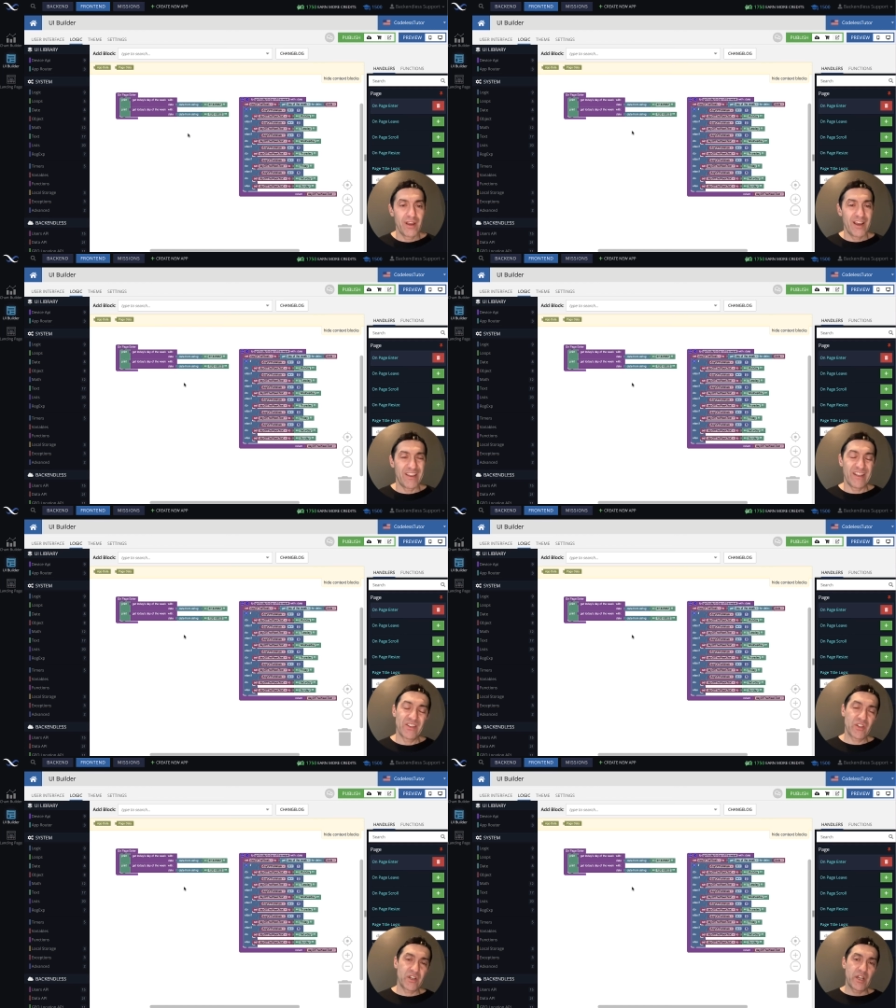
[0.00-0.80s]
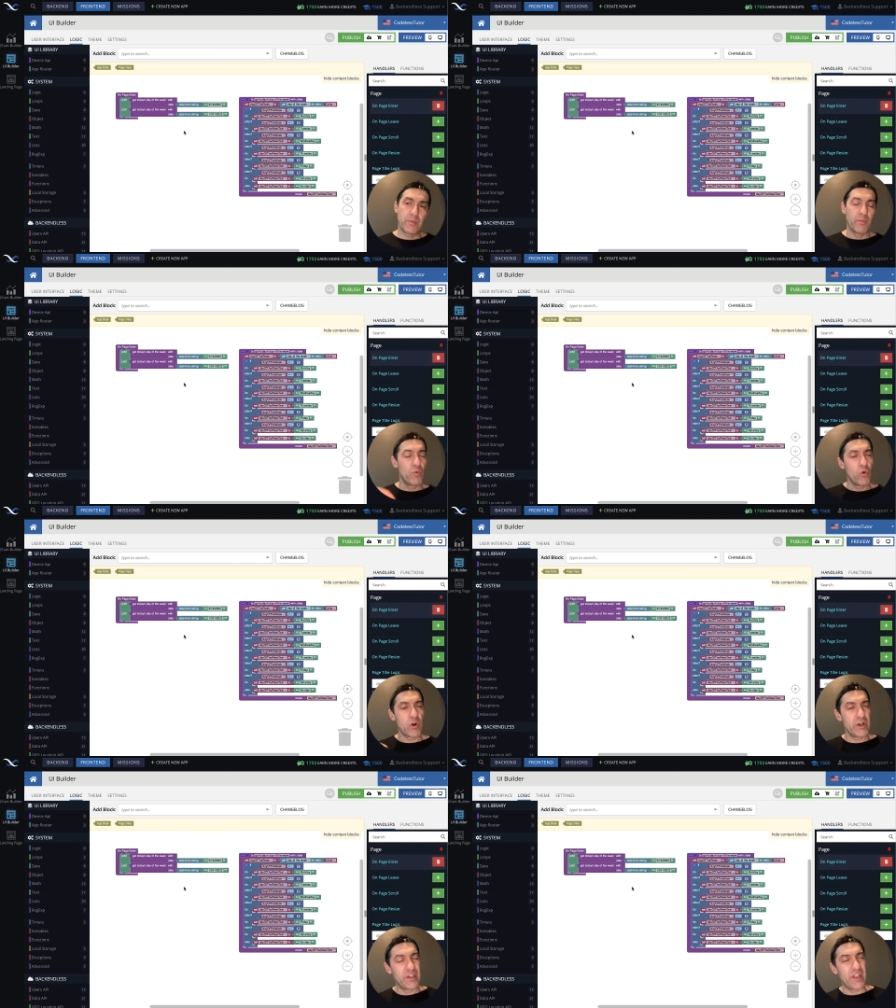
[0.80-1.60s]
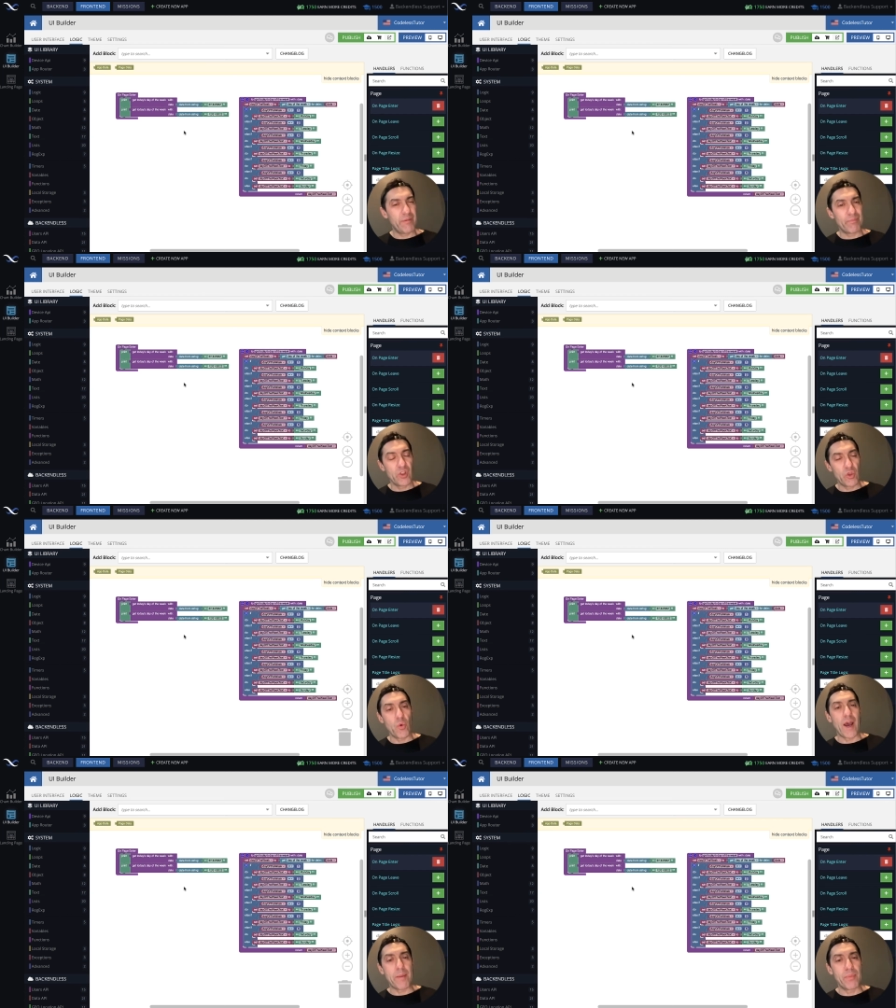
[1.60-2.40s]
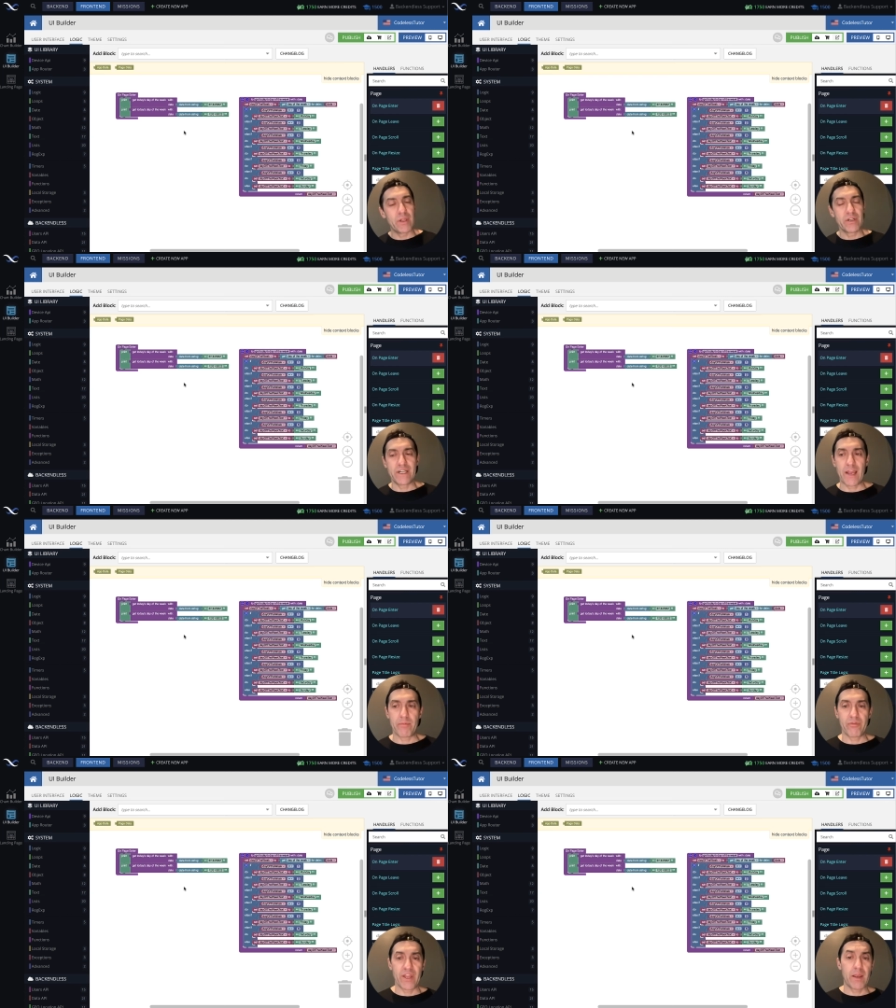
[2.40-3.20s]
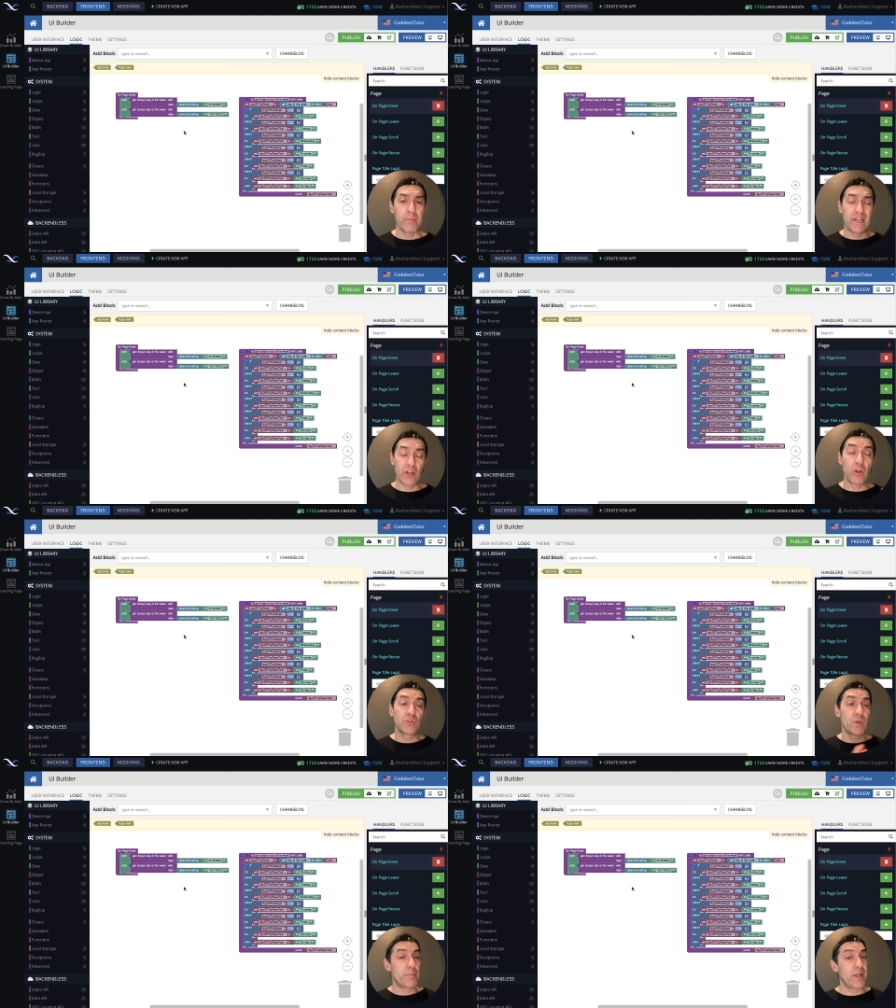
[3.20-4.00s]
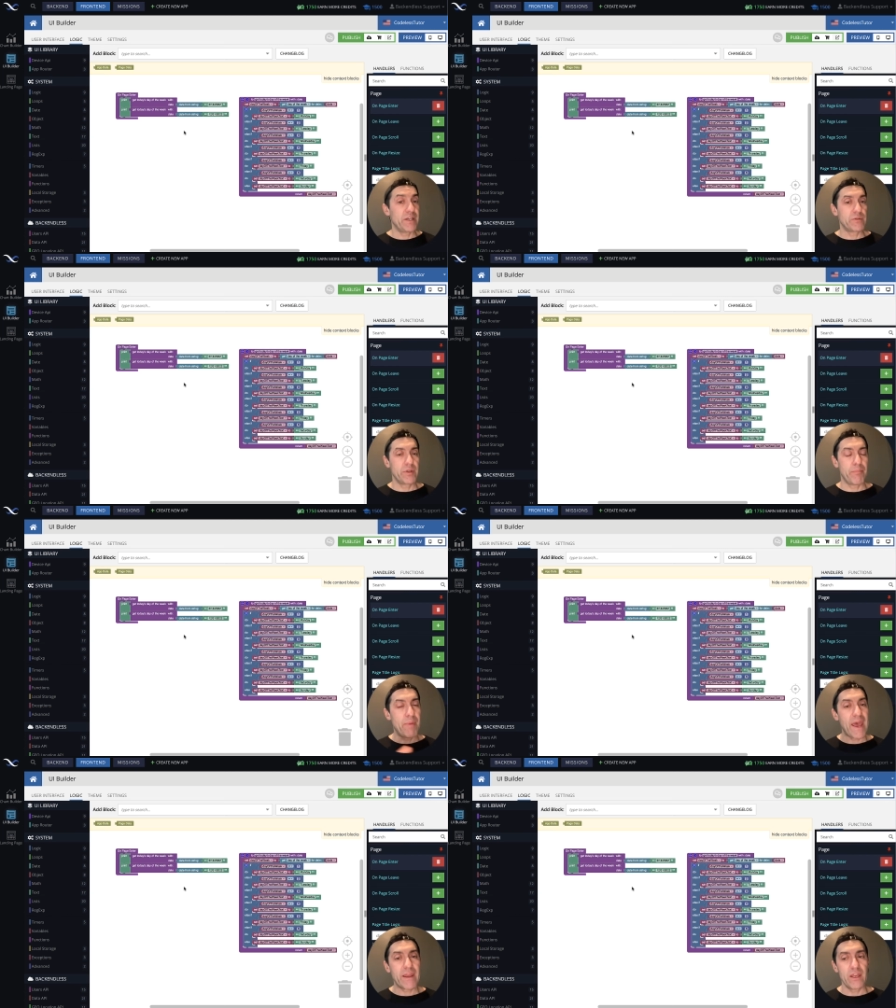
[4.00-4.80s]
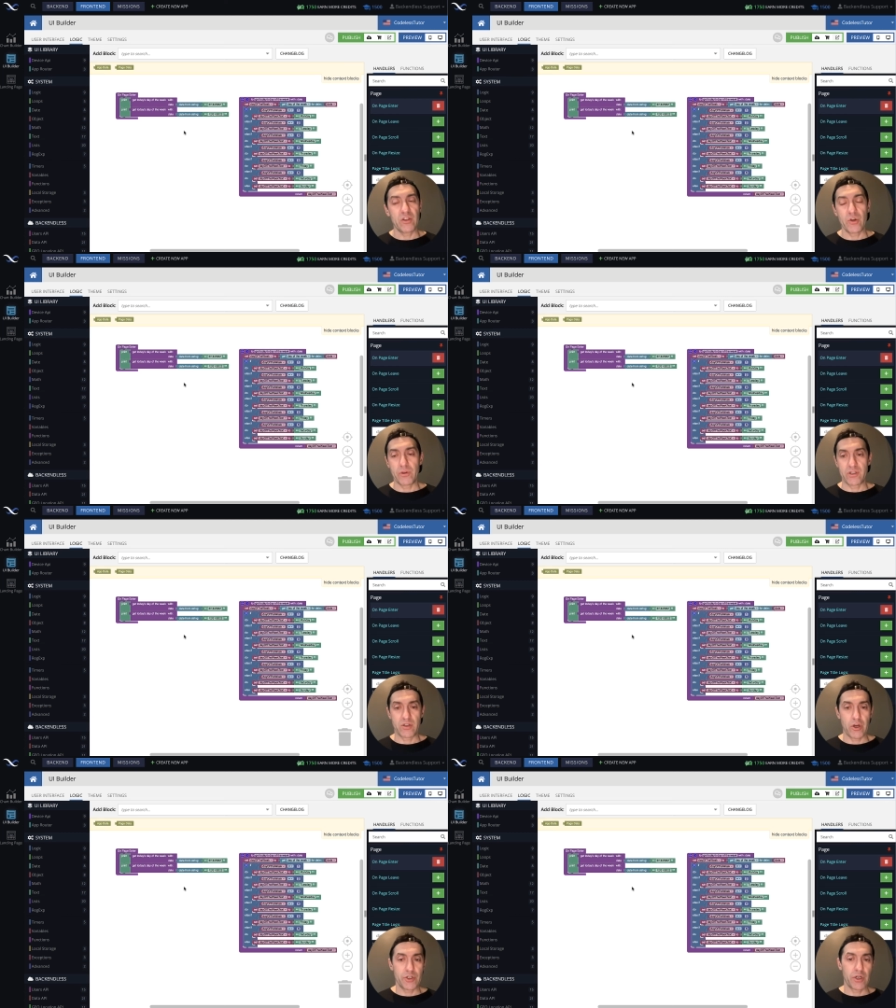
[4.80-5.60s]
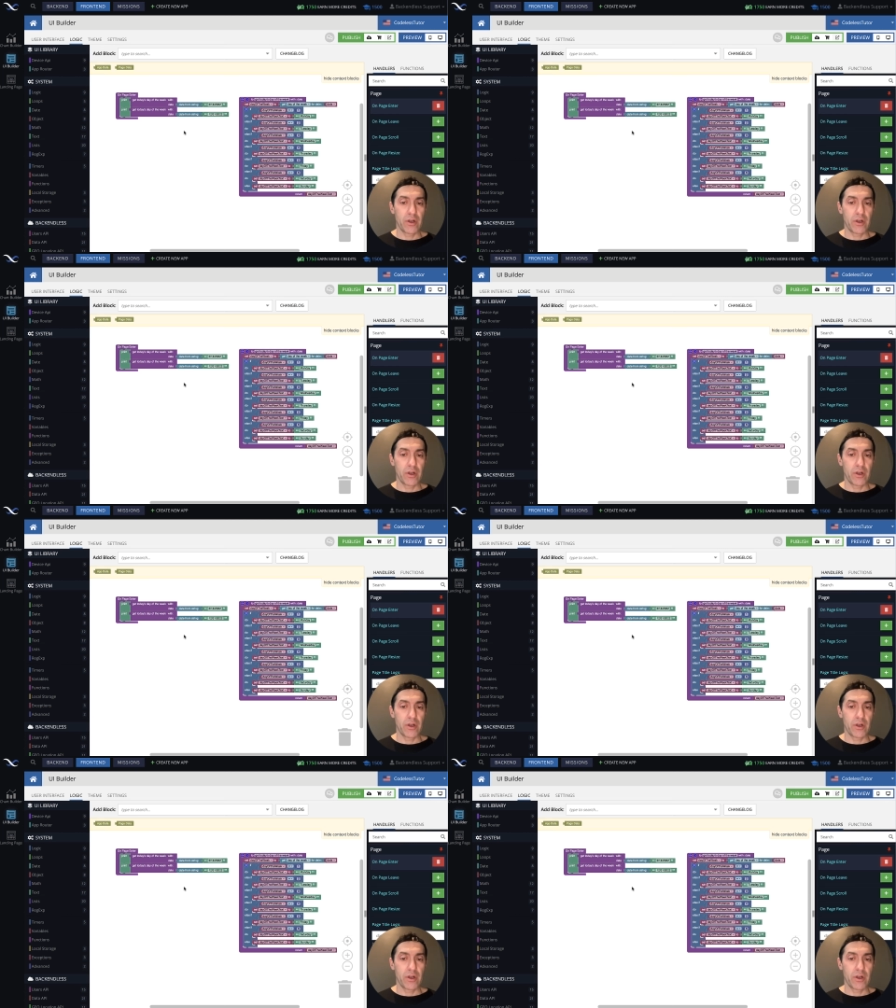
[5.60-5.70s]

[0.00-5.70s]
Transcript: And this is going to be more in the UI builder type of thing, but it also applies to the backend codeless logic.